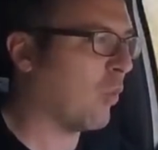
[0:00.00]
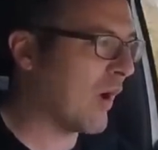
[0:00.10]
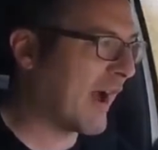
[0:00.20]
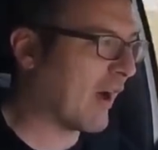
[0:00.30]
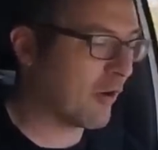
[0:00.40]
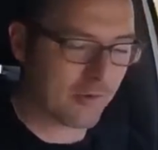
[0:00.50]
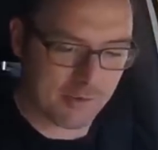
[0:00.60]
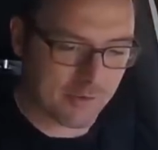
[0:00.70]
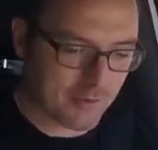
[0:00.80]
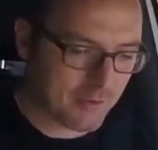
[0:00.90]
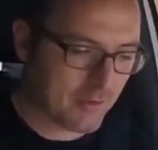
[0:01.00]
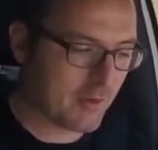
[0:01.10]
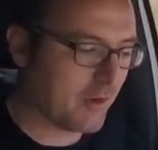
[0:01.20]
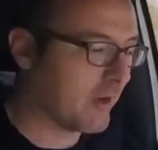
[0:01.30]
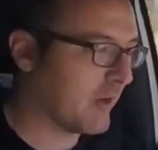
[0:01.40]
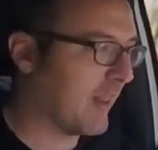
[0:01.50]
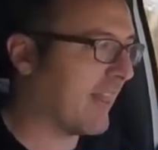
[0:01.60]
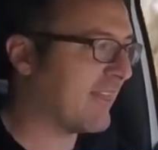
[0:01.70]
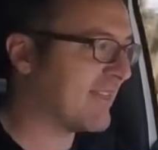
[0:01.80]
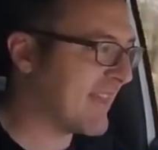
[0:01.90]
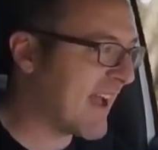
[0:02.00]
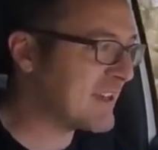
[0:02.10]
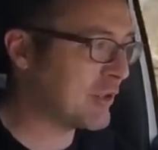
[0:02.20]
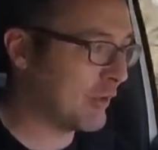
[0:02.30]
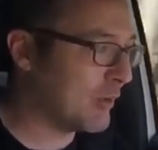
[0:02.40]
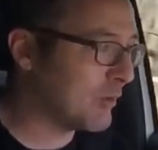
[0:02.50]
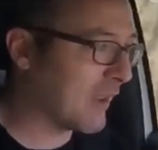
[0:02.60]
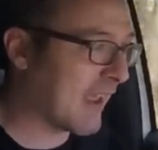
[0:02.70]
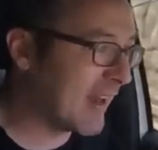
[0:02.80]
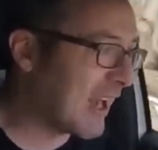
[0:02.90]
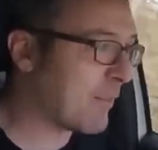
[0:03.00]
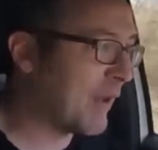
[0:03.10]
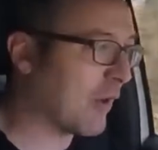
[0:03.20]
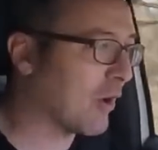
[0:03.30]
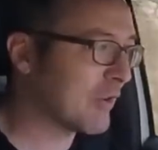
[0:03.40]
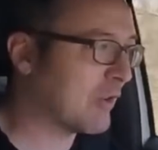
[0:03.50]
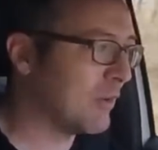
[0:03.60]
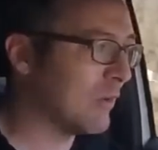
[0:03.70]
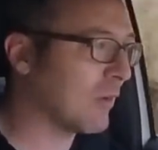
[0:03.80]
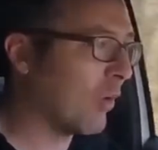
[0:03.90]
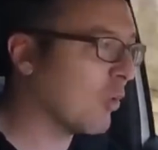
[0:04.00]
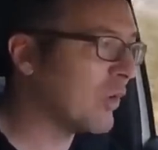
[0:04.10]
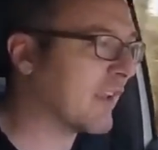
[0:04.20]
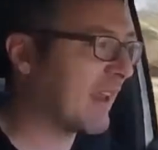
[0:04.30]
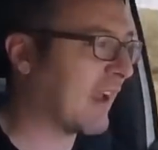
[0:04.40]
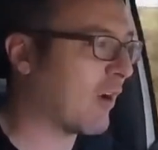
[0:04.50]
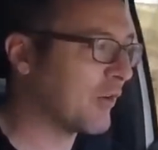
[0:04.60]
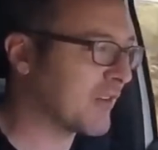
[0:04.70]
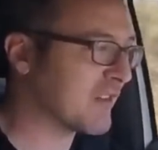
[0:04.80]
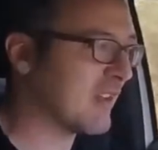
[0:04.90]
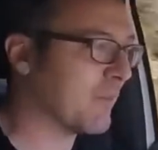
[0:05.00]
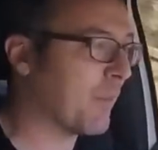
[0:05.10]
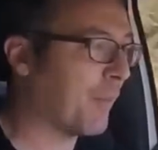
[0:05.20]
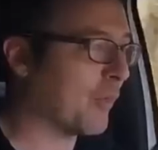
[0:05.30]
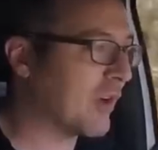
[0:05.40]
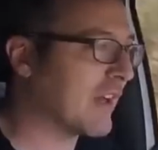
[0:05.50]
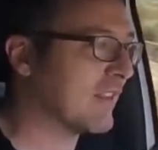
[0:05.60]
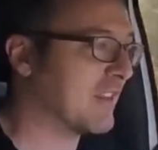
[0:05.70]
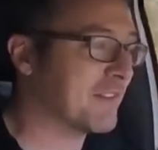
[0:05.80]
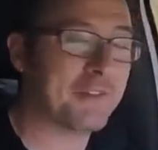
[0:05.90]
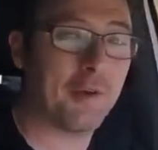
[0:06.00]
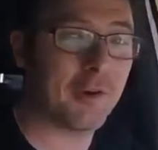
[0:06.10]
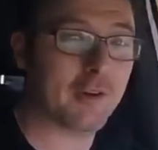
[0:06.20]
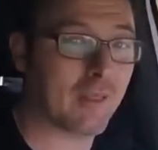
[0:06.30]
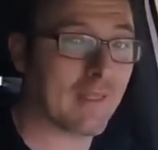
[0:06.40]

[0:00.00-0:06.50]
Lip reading: Wow. That tune, that APR tune, holy cow, does it bring this car to